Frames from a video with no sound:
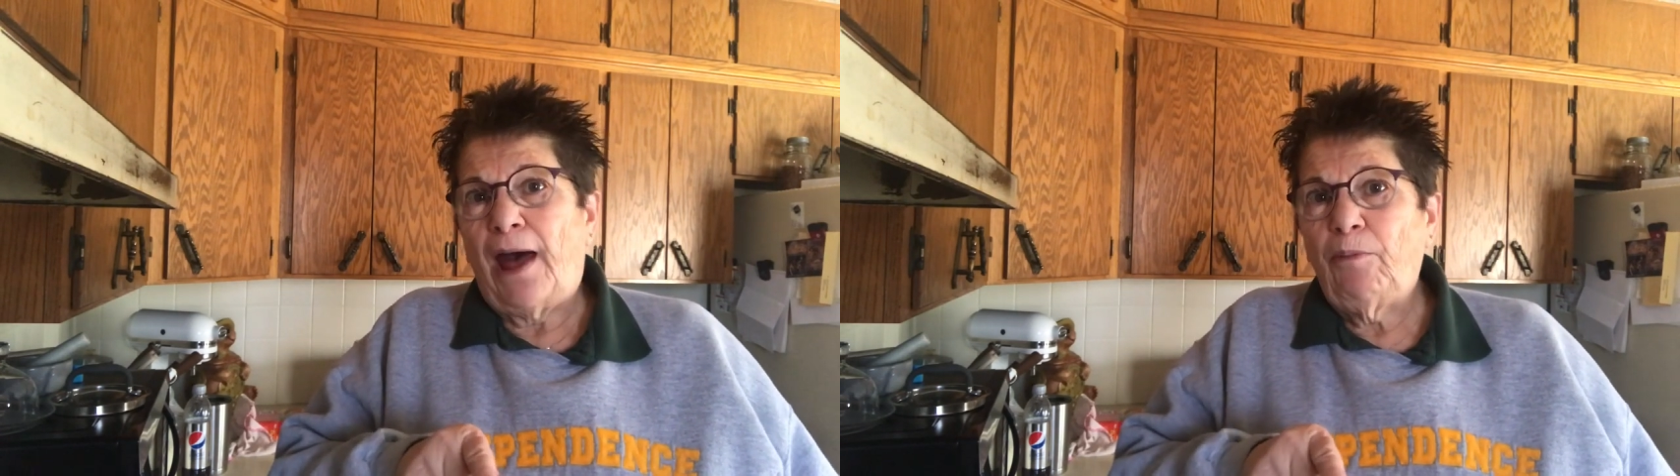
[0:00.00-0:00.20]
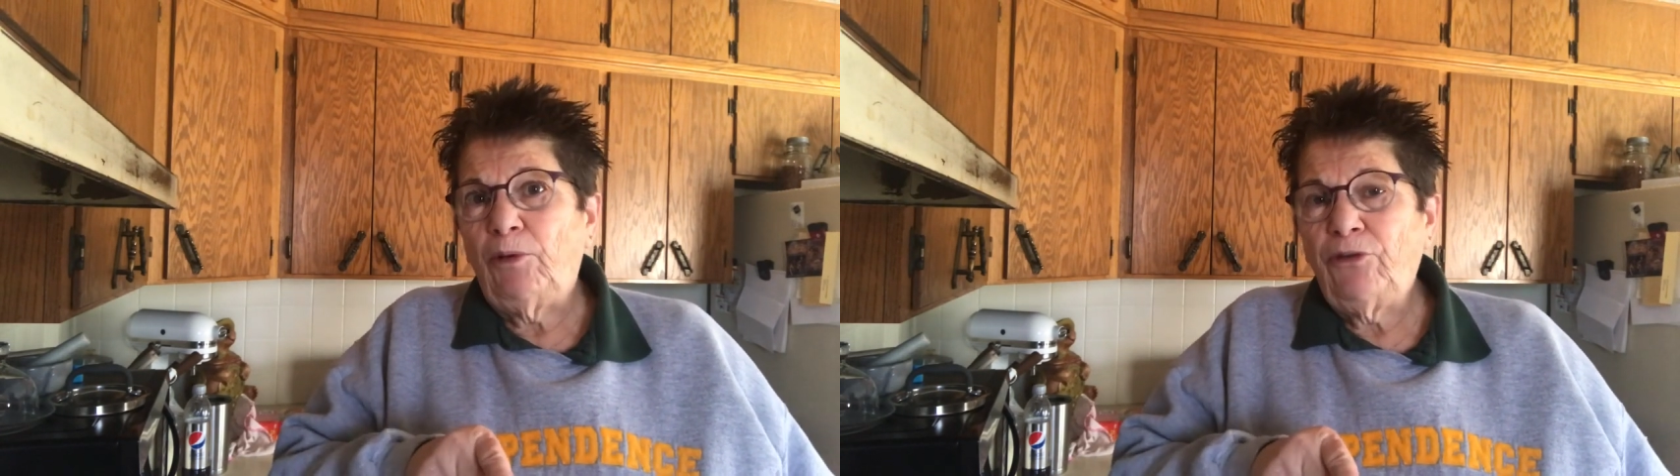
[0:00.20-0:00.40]

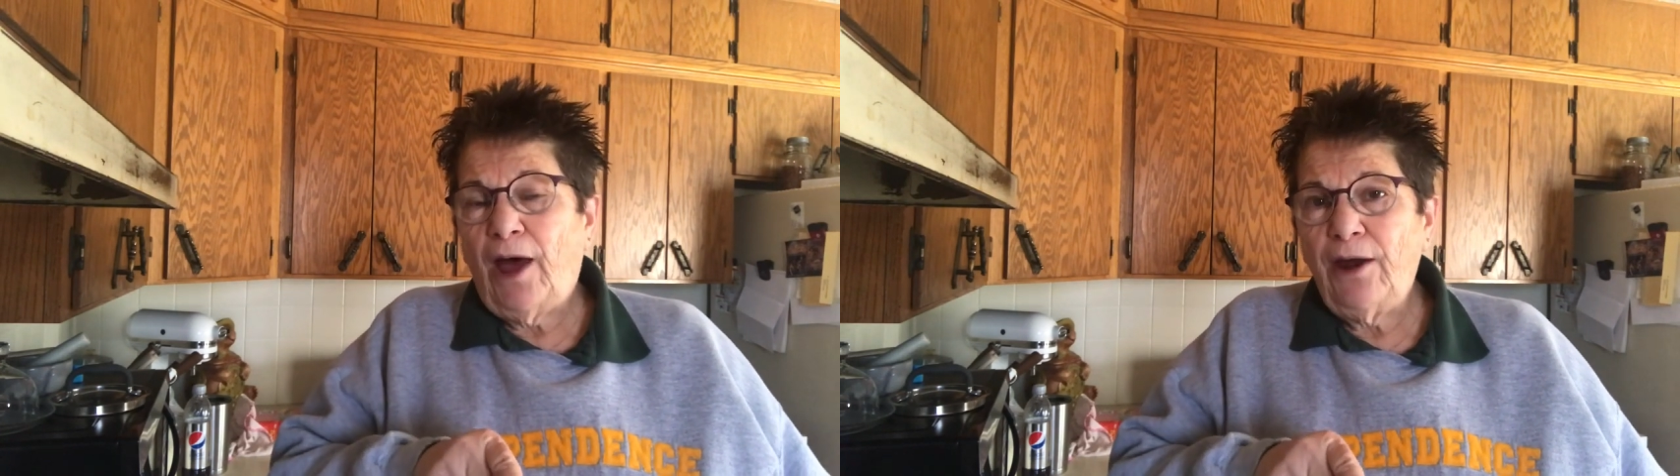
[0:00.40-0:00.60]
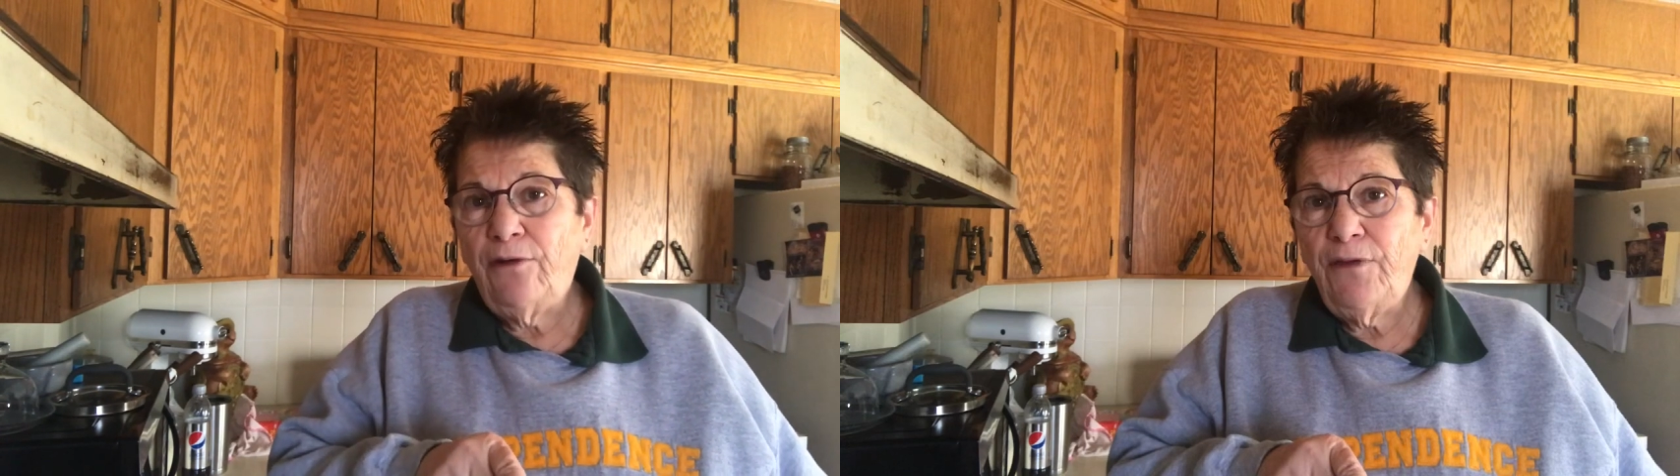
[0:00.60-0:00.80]
apple
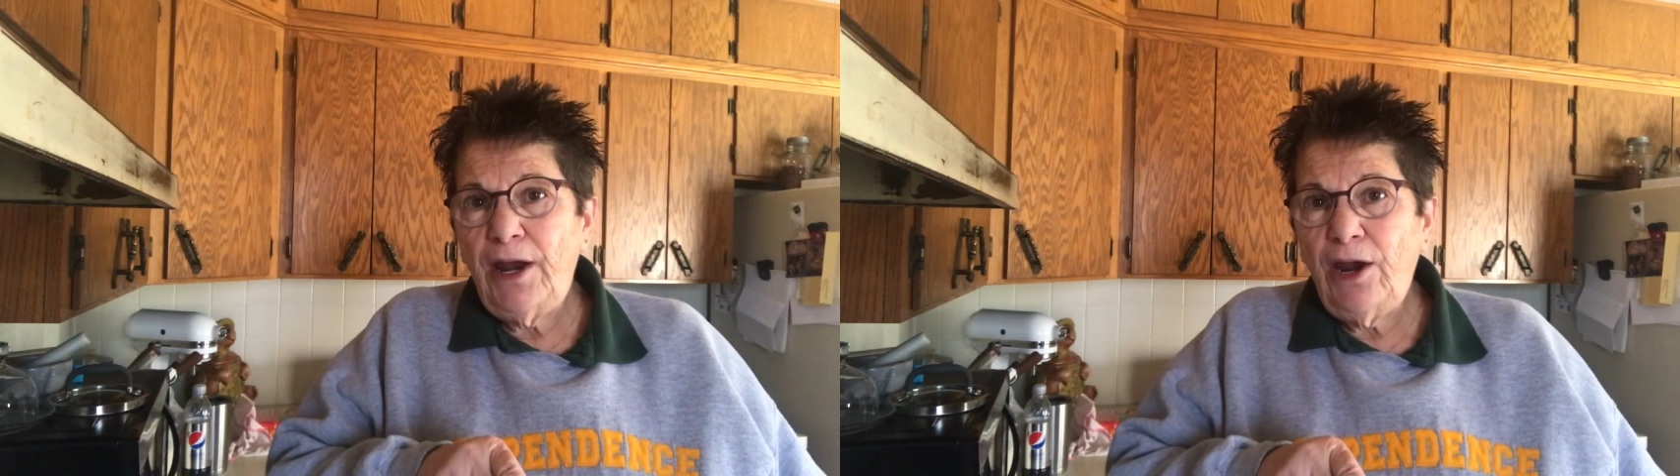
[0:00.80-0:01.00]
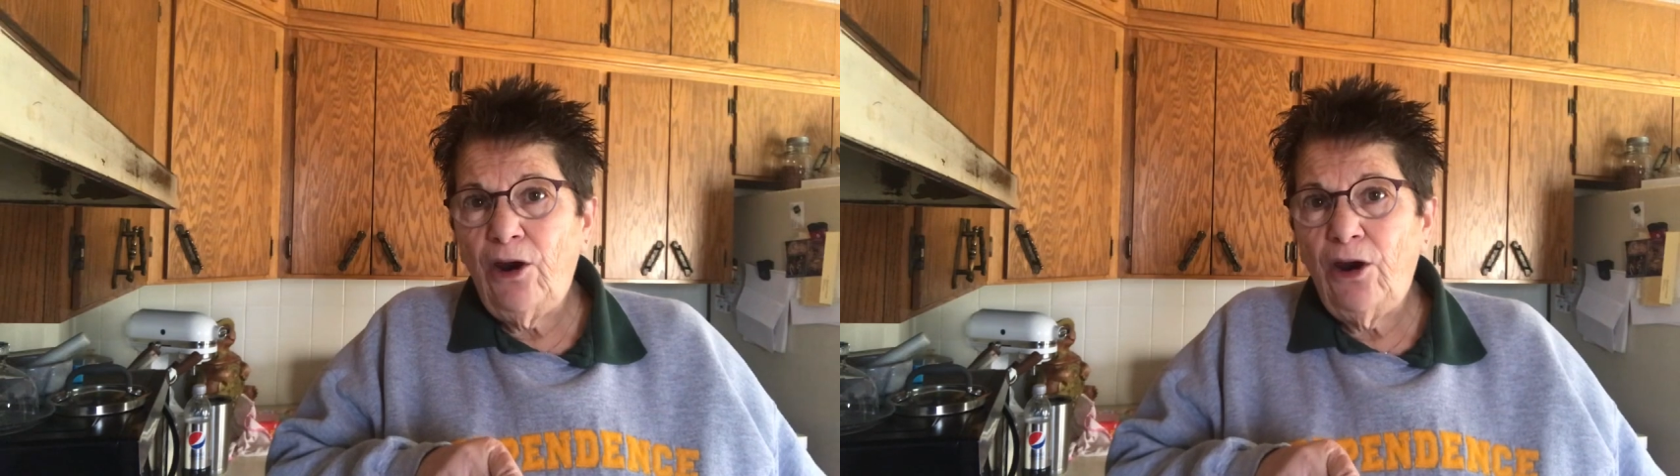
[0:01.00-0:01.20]
cider
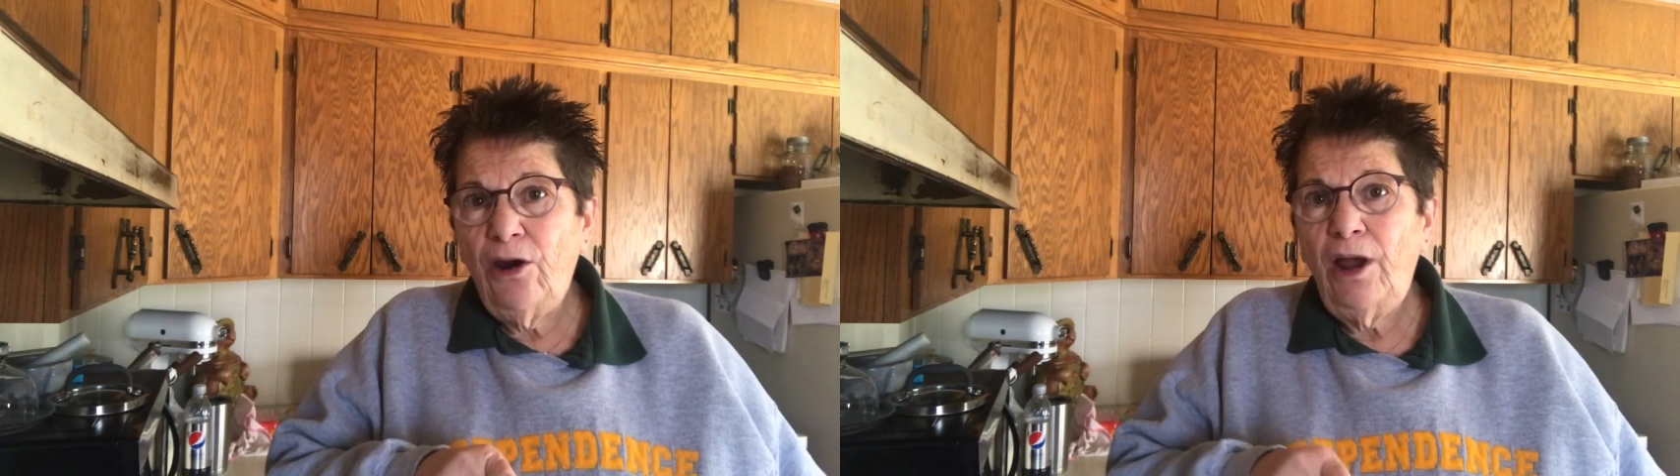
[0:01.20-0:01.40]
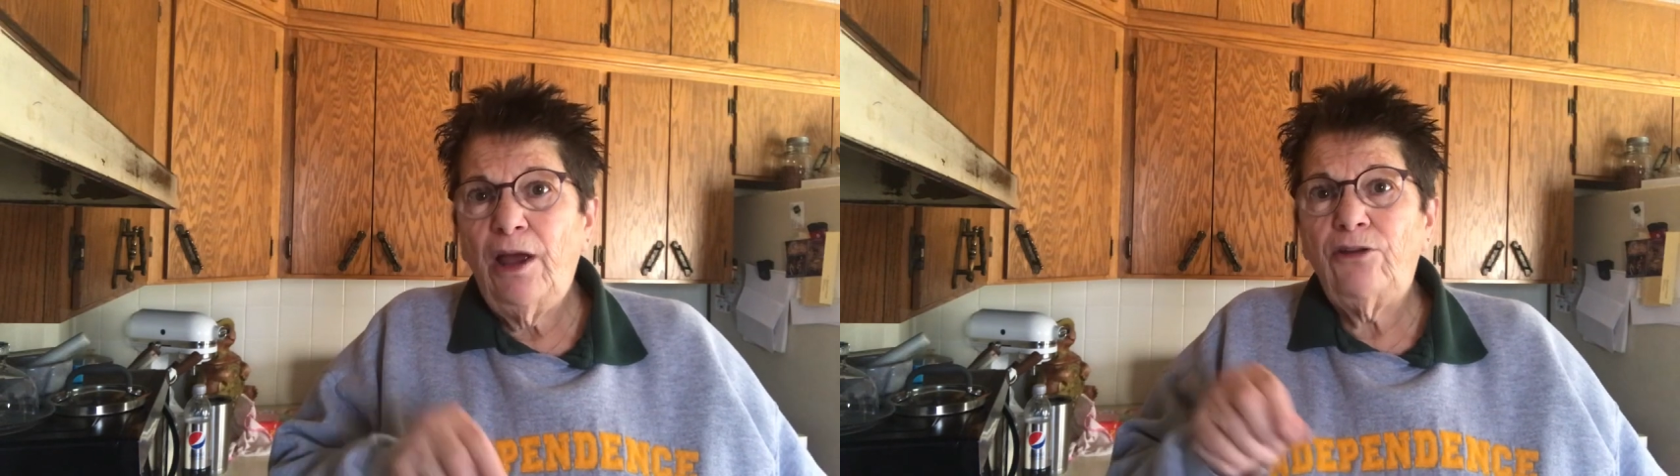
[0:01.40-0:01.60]

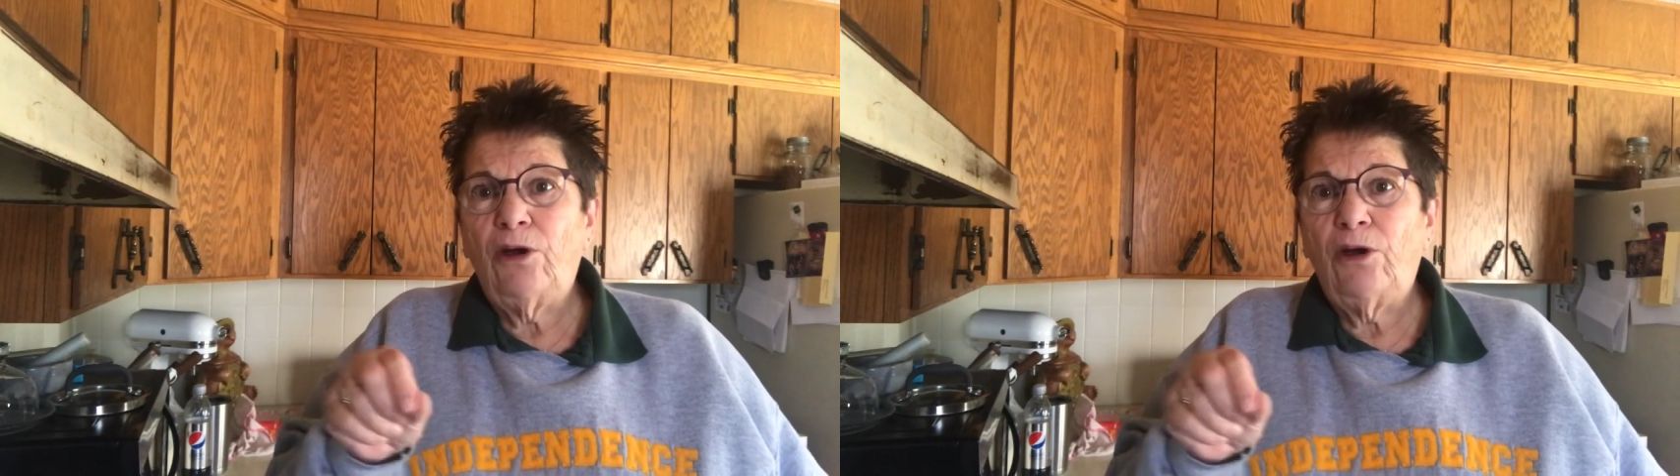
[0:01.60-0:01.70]
vinegar,